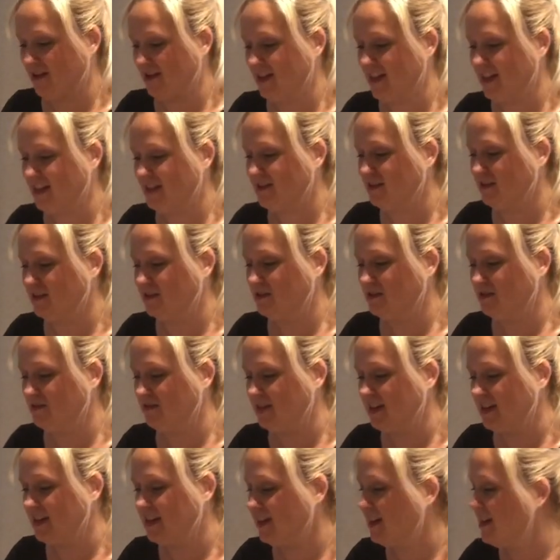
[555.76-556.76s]
that's so
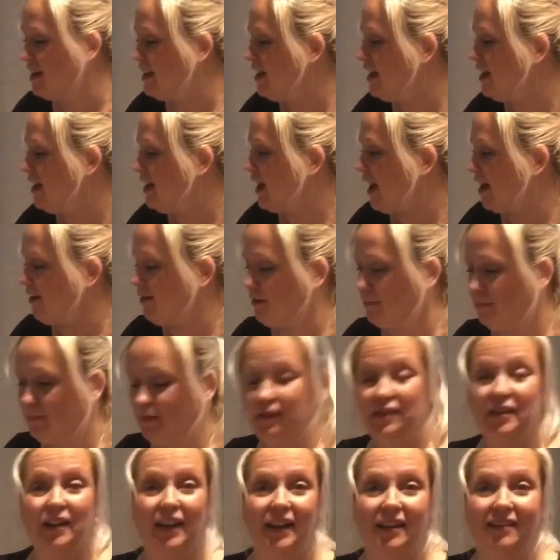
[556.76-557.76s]
sweet. I'll
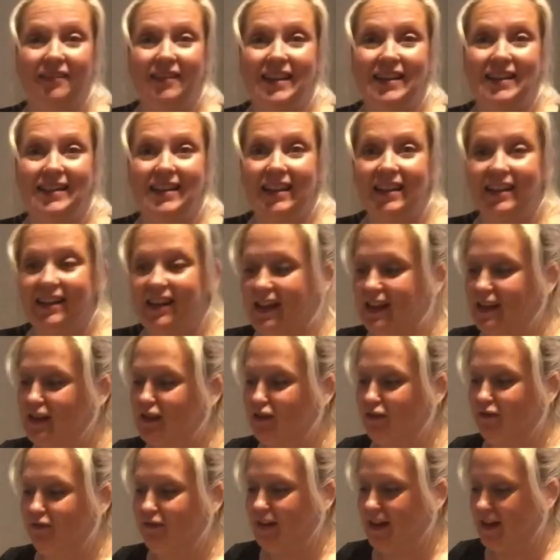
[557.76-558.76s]
put all of these in
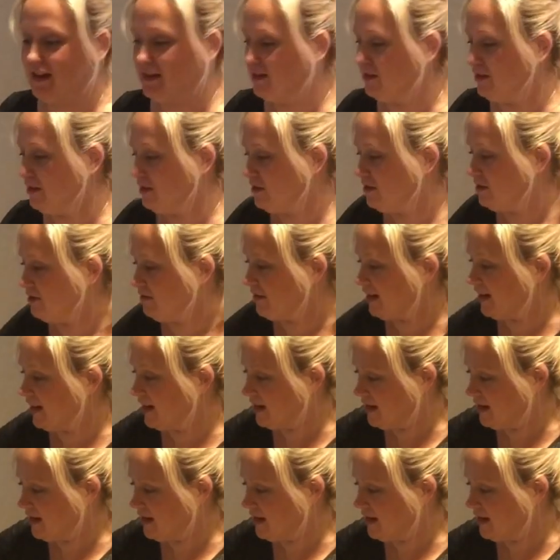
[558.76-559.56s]
Sophia's nursery.